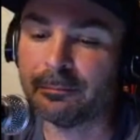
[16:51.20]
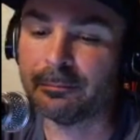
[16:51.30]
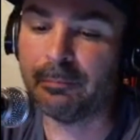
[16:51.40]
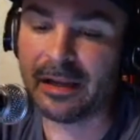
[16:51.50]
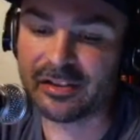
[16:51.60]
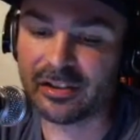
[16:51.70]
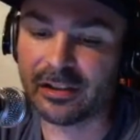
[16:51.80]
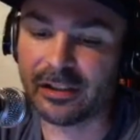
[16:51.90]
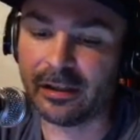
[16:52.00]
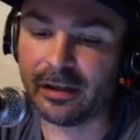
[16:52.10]

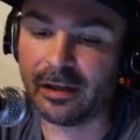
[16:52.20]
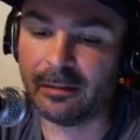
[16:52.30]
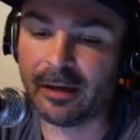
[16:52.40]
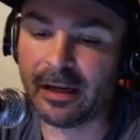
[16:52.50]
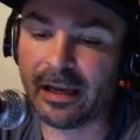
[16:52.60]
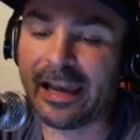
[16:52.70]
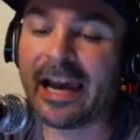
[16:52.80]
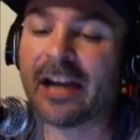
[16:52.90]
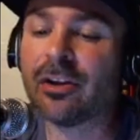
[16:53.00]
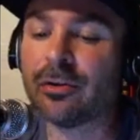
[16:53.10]
mentally, um,
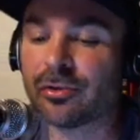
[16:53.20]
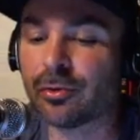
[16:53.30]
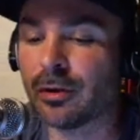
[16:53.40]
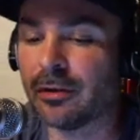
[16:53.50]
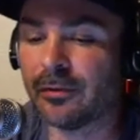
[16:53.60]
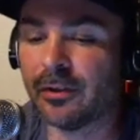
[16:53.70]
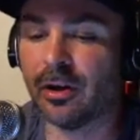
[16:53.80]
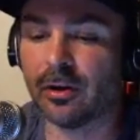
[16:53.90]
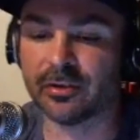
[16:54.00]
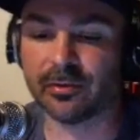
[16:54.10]
how do you sort of, you
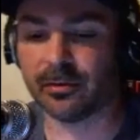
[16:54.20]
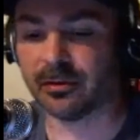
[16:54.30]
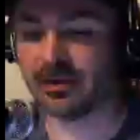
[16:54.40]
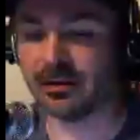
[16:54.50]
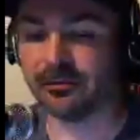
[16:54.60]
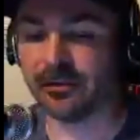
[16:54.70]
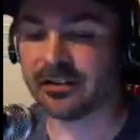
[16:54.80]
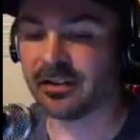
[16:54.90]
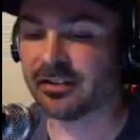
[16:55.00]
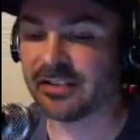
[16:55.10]
know, because the
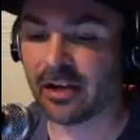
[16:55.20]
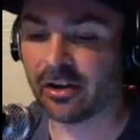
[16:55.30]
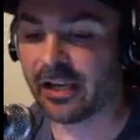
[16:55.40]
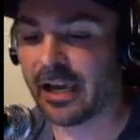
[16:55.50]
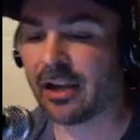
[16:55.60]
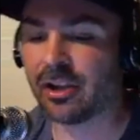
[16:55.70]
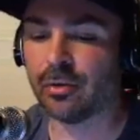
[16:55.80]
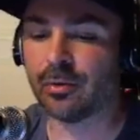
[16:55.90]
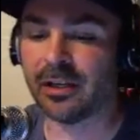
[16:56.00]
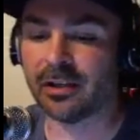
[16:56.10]
fight's on Saturday, how do
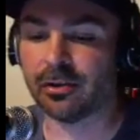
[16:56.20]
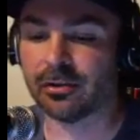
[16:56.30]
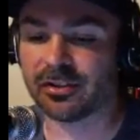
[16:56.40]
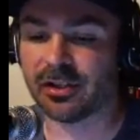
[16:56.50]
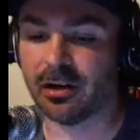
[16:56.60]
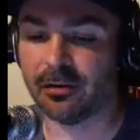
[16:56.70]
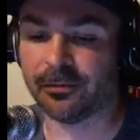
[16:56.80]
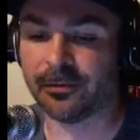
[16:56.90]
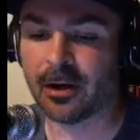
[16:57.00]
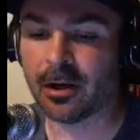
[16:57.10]
you get
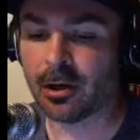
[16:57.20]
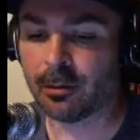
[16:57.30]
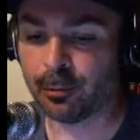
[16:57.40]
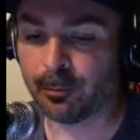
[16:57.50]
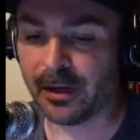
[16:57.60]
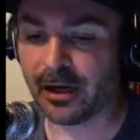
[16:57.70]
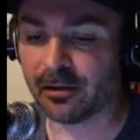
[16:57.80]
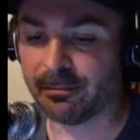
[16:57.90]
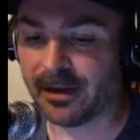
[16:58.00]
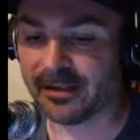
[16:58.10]
yourself
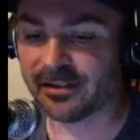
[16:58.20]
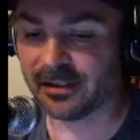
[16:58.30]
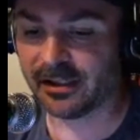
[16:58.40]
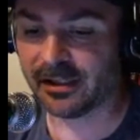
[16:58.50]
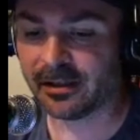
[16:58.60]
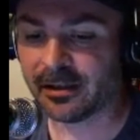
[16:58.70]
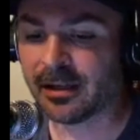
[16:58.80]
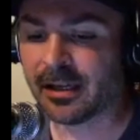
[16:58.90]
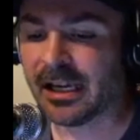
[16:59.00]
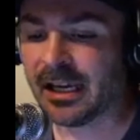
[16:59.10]
prepared mentally
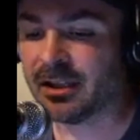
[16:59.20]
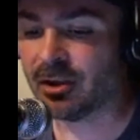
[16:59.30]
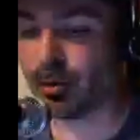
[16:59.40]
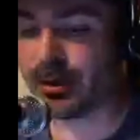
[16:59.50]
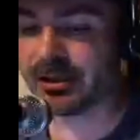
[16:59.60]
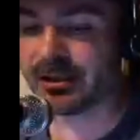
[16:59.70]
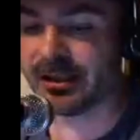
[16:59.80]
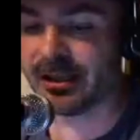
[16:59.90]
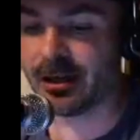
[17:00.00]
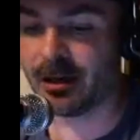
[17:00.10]
in the week
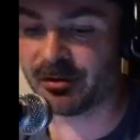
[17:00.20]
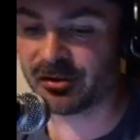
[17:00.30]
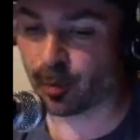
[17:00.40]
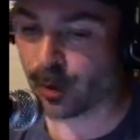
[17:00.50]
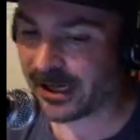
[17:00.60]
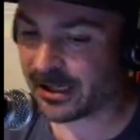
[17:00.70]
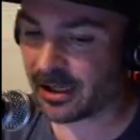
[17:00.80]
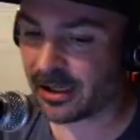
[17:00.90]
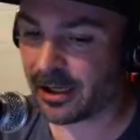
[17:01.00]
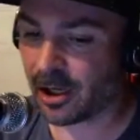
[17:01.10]
leading up? Does the weight
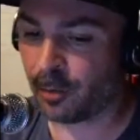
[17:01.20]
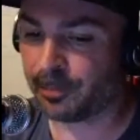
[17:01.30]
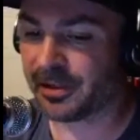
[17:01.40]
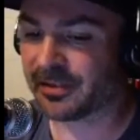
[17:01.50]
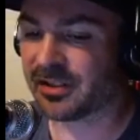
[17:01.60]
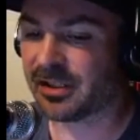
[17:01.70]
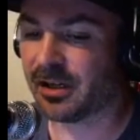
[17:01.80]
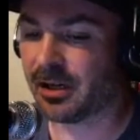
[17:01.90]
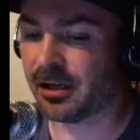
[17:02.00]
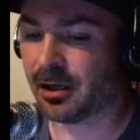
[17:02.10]
cut help? Does the
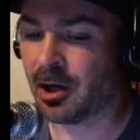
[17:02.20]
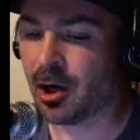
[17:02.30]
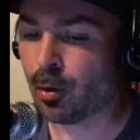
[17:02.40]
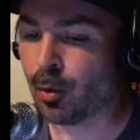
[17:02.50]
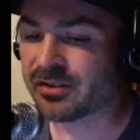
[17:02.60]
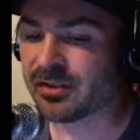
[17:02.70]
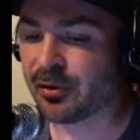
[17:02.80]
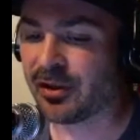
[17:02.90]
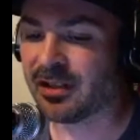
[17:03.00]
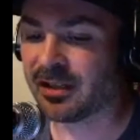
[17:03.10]
uh, what's the
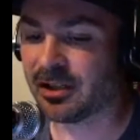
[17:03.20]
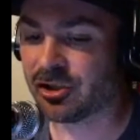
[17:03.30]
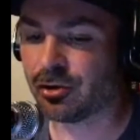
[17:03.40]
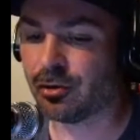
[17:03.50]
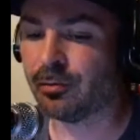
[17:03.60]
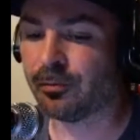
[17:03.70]
thing that gets you